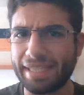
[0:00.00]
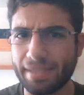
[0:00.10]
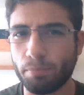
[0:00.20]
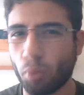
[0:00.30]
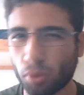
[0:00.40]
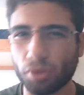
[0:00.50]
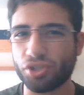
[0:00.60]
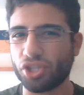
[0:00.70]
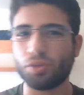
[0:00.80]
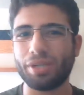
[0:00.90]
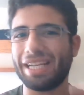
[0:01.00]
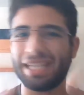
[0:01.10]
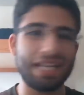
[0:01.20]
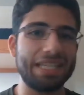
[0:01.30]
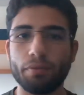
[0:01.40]
it borders, just so we kind of
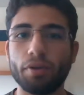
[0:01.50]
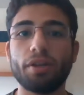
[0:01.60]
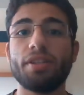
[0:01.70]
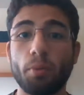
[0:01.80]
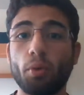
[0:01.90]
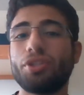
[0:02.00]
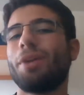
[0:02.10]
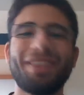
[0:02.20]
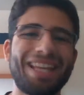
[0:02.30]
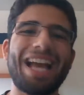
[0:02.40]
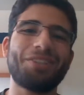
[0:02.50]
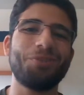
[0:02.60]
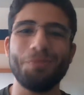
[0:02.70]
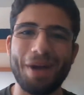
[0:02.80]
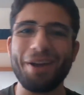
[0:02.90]
get an idea of where it is. But we'll talk about the
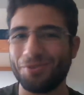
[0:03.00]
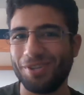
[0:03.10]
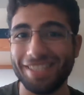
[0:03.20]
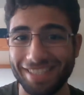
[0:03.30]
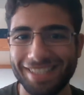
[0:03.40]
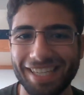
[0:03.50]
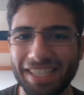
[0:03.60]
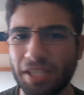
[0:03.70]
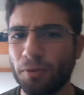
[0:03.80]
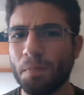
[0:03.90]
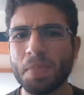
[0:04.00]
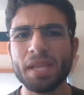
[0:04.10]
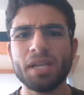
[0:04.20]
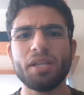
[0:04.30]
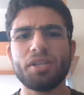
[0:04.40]
actual boundaries in a second here.
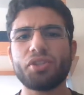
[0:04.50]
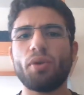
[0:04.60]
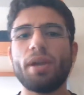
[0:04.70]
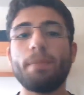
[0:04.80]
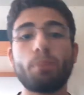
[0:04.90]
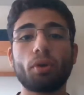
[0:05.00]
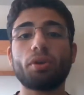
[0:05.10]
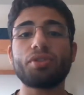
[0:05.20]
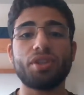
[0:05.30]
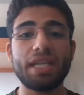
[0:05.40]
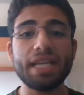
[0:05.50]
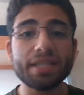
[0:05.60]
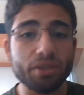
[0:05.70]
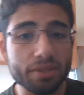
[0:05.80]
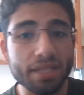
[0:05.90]
So it borders on the
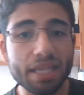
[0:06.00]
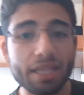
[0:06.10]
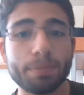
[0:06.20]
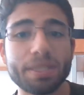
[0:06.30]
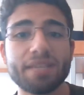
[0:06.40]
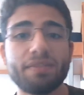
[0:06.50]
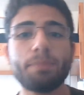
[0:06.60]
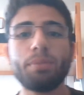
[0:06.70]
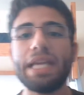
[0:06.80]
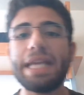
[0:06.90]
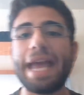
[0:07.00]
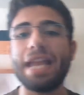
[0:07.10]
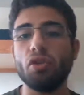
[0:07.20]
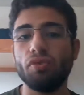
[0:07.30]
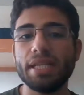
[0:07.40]
eastern side the Pacific Plate
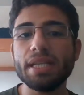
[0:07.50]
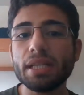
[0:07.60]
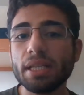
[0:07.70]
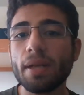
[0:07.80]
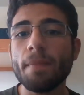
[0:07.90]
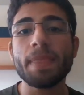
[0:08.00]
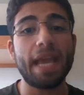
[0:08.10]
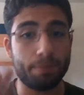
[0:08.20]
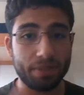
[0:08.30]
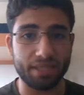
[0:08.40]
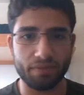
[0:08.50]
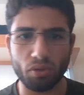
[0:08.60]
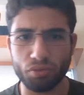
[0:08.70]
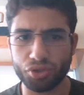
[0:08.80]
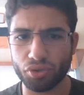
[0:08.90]
at New Zealand and
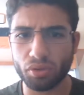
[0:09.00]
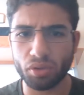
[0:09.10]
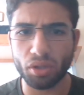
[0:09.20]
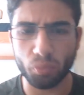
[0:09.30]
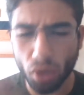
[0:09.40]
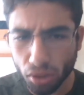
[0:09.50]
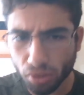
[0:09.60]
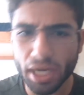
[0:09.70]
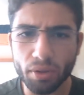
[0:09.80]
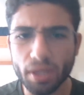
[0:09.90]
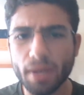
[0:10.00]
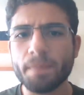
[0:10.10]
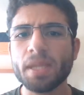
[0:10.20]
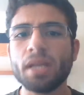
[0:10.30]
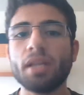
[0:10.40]
Pacific Ocean water area.
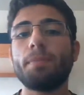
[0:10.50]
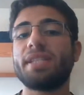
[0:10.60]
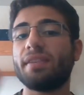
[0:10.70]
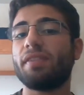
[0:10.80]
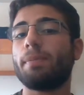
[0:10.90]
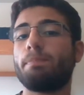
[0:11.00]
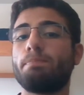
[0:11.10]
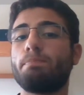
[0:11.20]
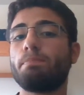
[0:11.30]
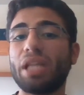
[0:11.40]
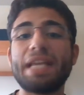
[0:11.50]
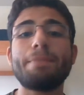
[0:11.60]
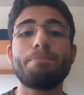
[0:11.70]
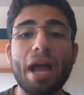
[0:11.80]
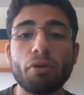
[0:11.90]
The Pacific
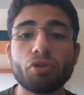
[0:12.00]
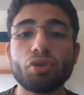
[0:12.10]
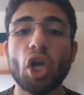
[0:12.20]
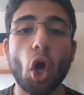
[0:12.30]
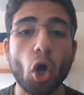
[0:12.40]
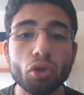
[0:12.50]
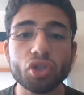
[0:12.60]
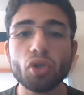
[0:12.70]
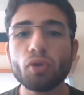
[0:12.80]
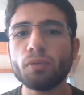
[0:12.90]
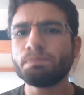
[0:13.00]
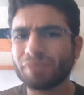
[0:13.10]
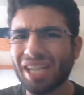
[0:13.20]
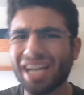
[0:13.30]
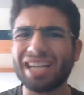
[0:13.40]
Plate boundary also
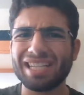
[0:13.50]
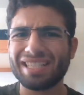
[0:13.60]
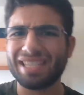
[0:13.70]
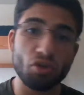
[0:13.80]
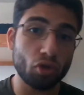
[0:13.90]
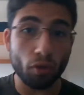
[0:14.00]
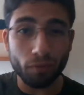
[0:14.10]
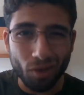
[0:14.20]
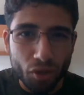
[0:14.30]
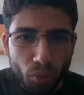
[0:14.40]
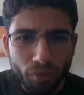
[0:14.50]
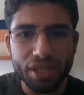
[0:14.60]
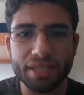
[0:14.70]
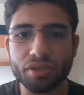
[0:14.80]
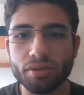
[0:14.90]
continues over on the
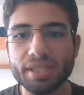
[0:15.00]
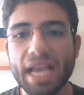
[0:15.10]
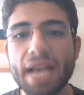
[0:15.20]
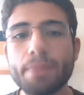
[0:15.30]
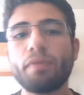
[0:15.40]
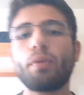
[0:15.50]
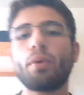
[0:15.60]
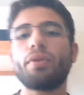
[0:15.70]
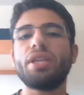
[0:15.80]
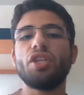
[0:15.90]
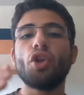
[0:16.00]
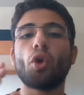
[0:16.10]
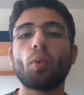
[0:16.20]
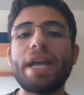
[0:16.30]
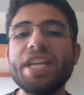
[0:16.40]
northeastern side before the
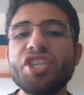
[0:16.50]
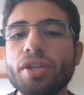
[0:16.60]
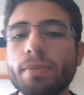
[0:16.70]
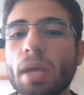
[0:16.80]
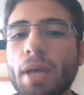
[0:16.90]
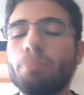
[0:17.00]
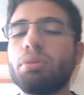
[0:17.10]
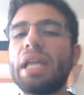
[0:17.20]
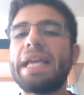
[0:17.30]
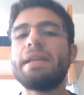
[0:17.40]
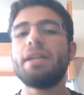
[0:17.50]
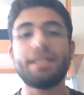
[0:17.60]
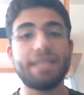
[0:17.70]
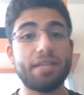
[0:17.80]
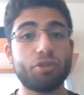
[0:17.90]
Eurasian Plate
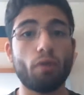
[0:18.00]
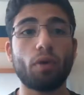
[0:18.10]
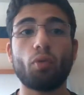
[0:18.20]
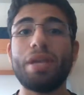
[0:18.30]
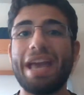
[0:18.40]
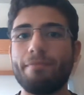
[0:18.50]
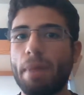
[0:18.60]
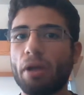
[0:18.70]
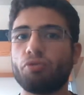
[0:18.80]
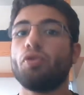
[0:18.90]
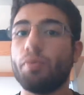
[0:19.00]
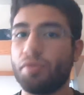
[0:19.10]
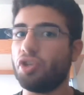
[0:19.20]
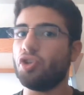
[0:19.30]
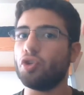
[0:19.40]
takes over, and we have boundary
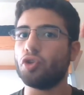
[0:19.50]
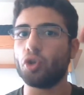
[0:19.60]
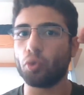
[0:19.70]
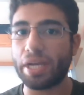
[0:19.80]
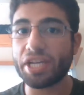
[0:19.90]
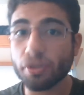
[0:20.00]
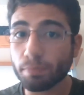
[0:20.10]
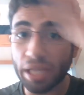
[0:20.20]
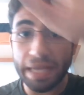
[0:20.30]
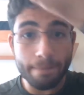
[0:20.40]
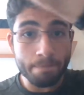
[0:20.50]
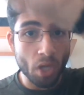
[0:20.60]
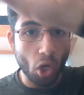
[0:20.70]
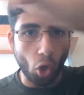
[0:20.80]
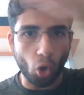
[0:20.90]
with the Eurasian Plate
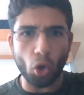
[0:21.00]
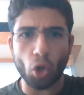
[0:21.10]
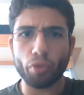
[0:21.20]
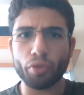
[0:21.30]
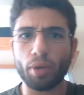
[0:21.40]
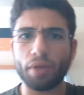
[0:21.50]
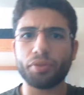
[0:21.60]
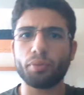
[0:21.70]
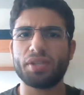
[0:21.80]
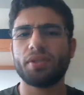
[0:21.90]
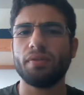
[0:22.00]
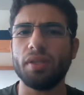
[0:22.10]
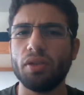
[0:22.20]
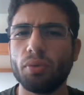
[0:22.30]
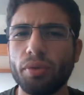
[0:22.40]
all throughout the rest of
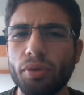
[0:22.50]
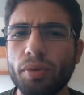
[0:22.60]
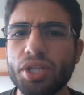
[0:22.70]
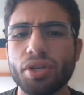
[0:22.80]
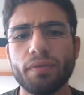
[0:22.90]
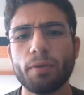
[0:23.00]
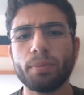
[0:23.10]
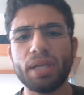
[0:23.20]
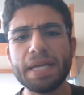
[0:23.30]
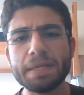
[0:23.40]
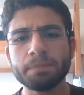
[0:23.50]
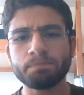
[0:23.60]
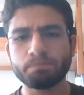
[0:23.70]
the northern region of our plate,